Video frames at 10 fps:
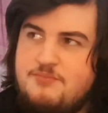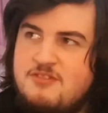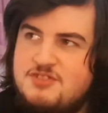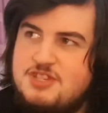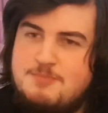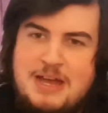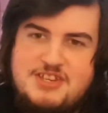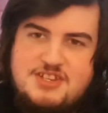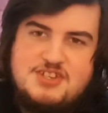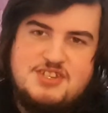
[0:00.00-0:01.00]
The
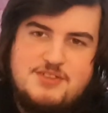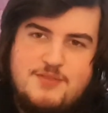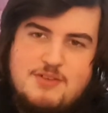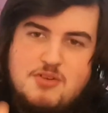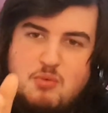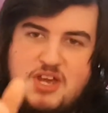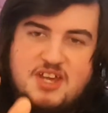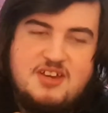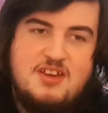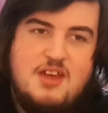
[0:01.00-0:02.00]
spiciness is very
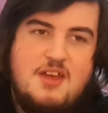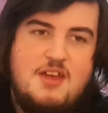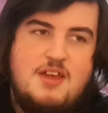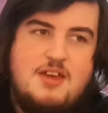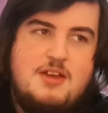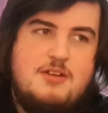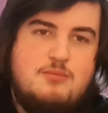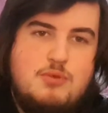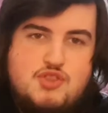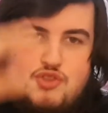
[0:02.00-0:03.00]
weak,
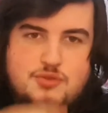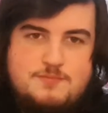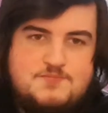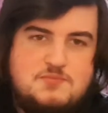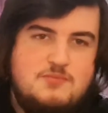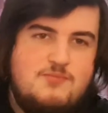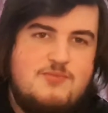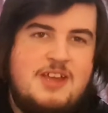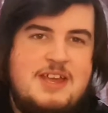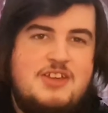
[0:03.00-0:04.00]
which
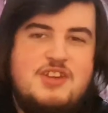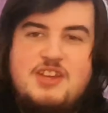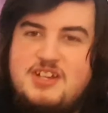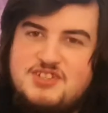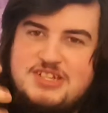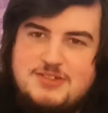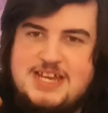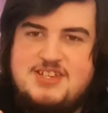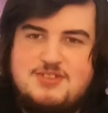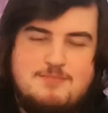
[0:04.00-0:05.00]
you can still
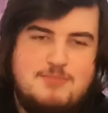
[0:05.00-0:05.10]
taste it.